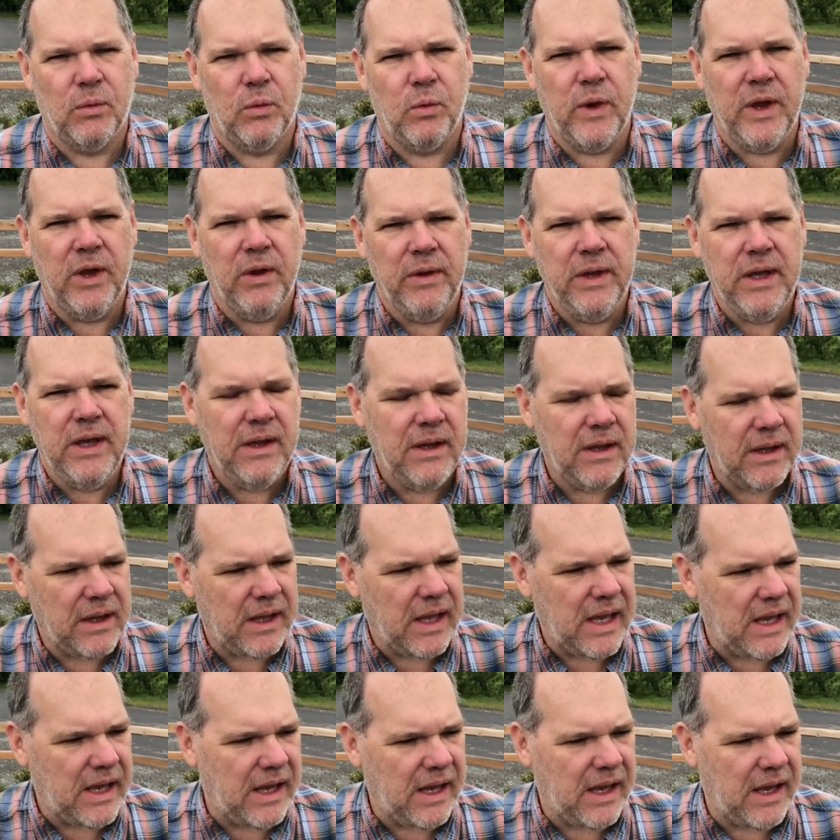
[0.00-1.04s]
wiggly,
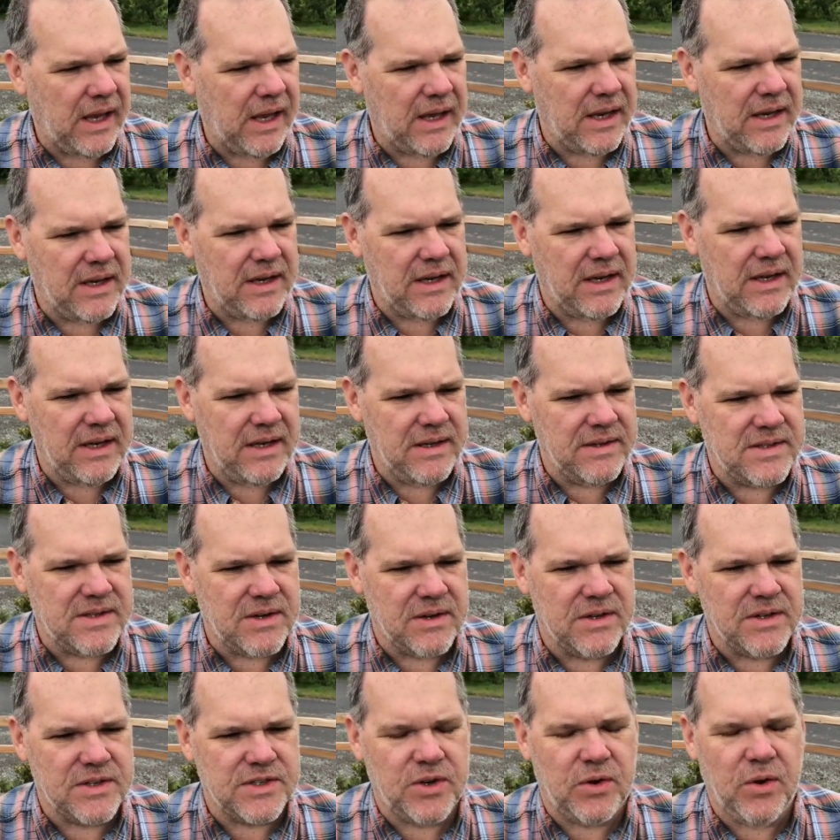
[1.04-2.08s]
and he
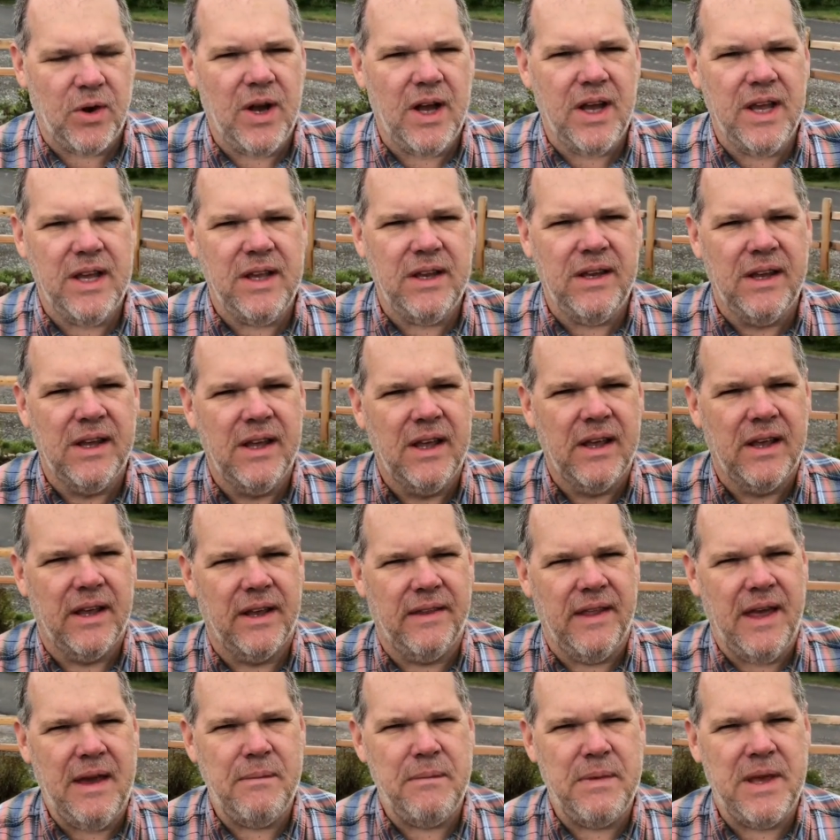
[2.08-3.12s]
starts crying,
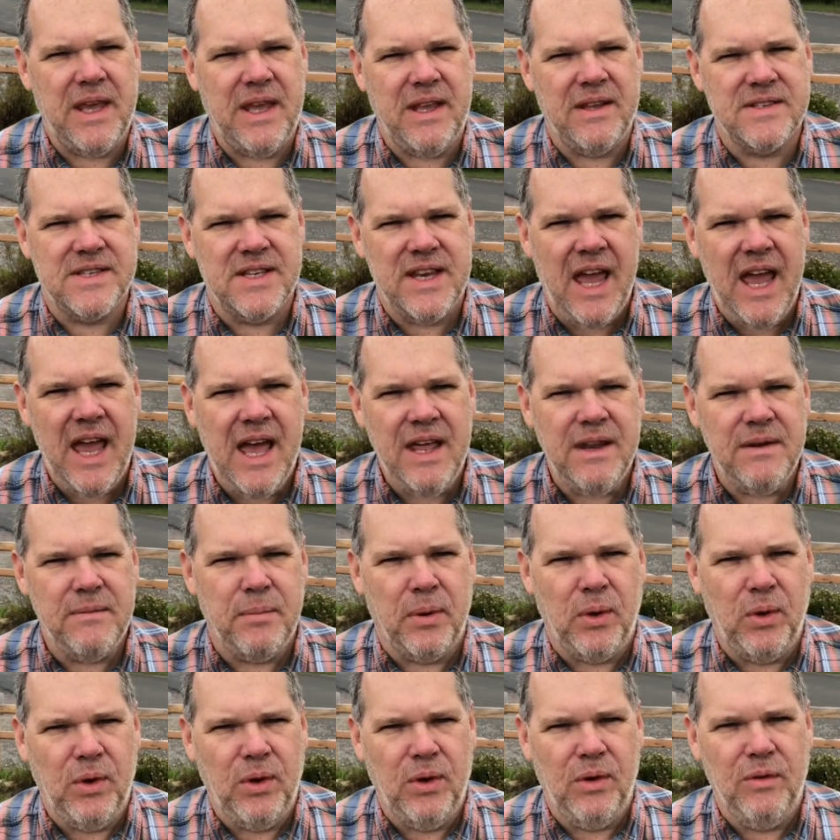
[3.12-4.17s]
and that means, Dad,
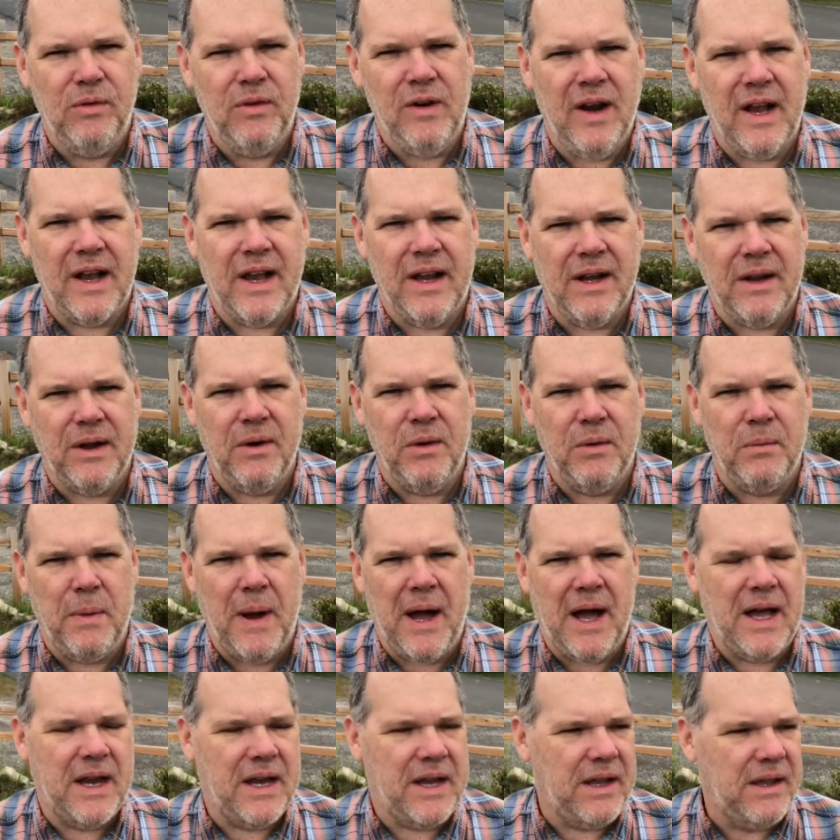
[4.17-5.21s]
pull over, I gotta go
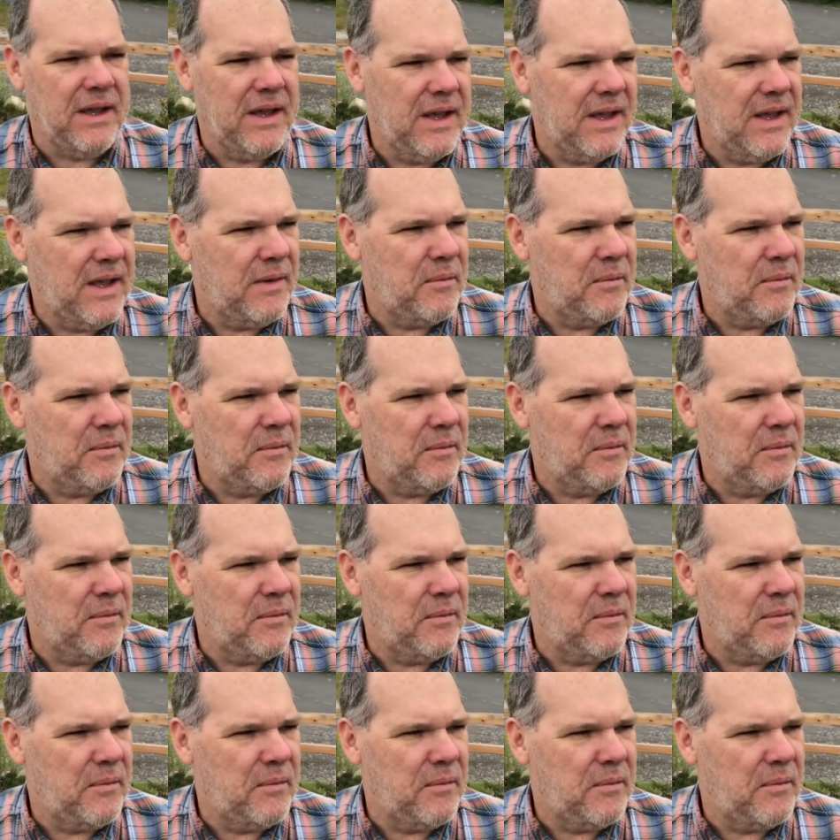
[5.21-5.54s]
potty.